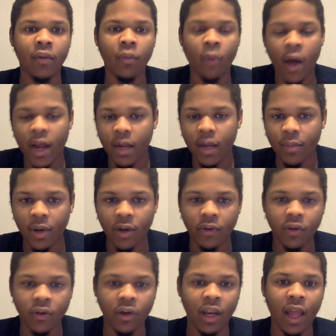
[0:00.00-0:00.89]
way
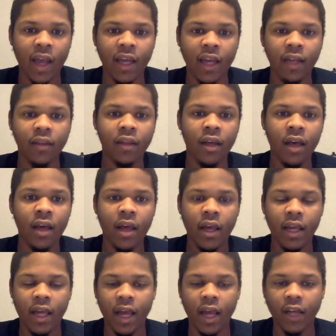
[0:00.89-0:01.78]
better length.
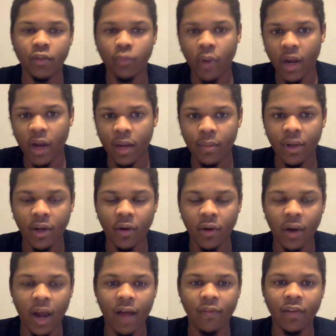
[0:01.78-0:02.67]
He has way better
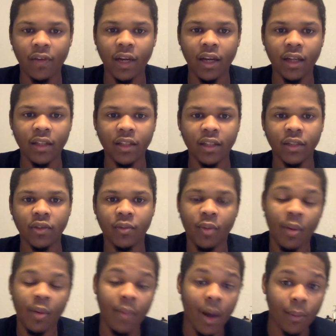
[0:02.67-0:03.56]
athleticism,
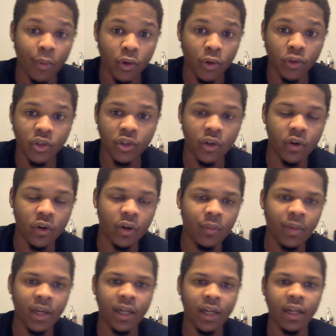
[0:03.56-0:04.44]
in my personal
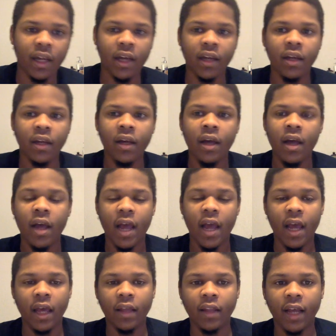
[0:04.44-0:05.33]
opinion,
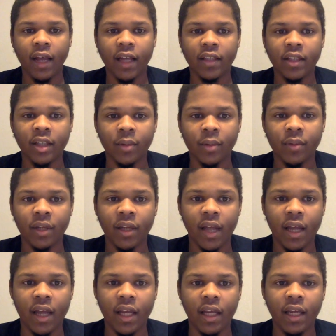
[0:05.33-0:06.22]
and that's something
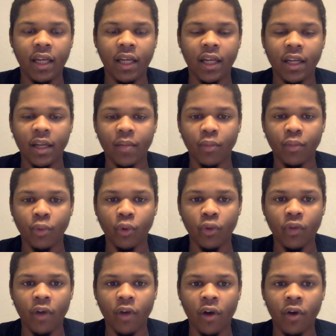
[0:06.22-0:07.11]
that he can
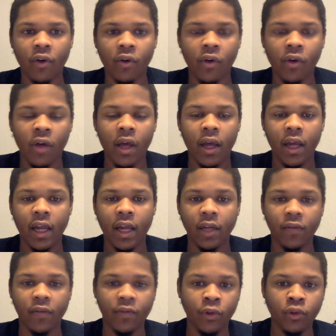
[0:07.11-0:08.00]
improve on in
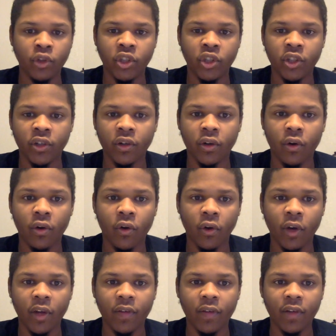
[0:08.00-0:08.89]
the future
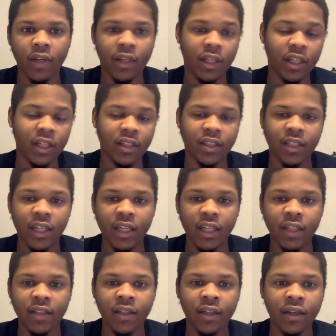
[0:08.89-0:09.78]
or even this
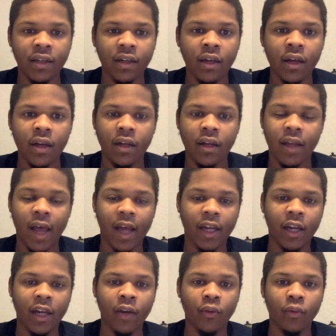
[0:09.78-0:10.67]
season. That
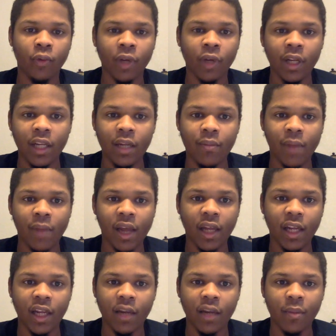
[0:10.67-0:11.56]
can really
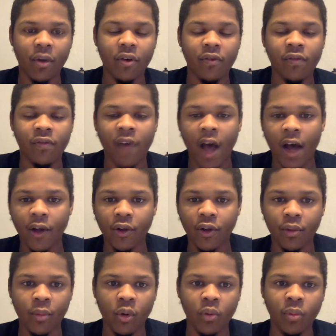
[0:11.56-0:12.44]
make him a
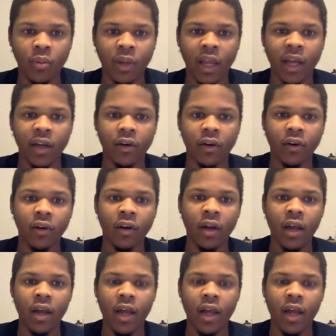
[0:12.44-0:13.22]
valuable player